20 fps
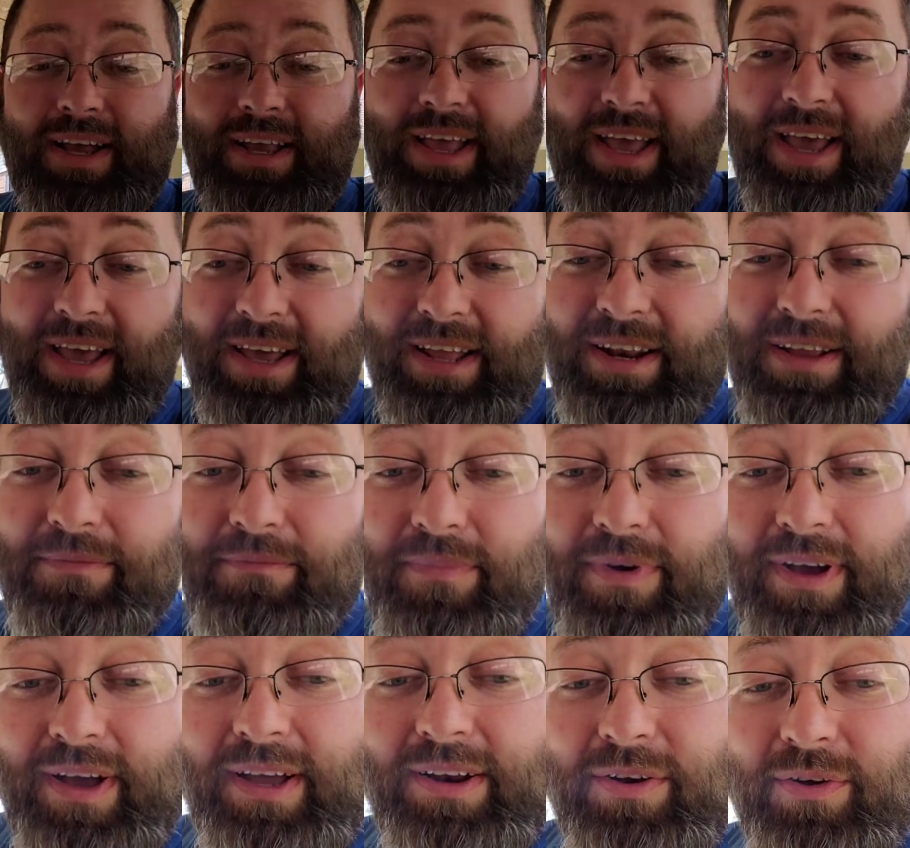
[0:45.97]
I had it,
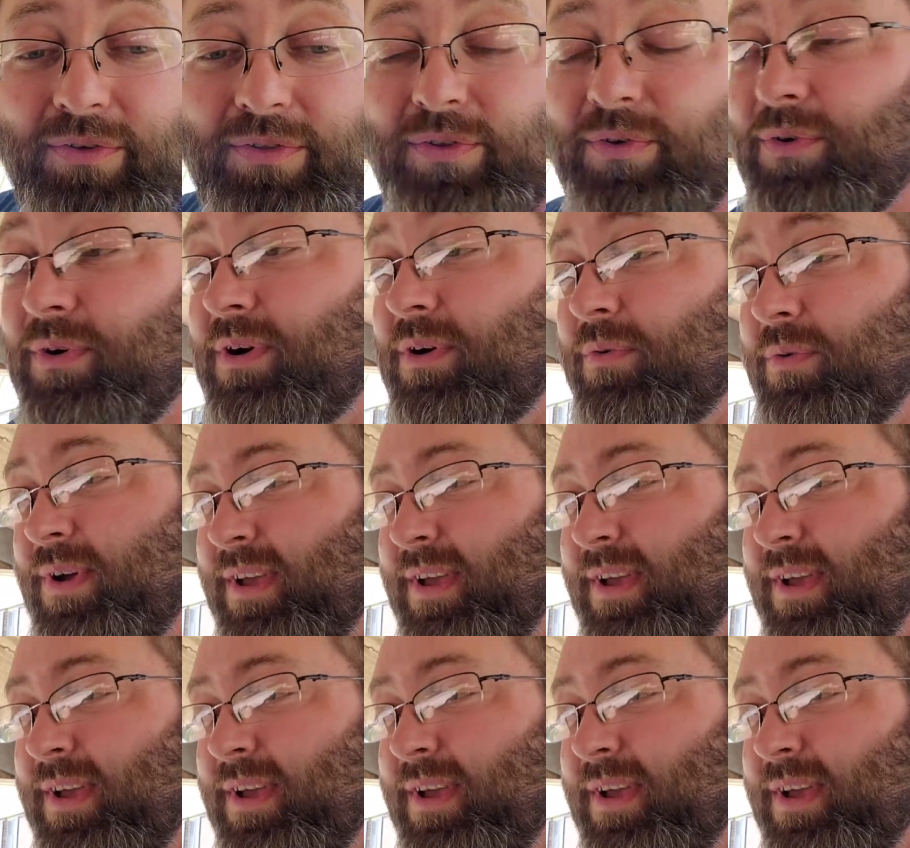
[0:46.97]
but I don't know where it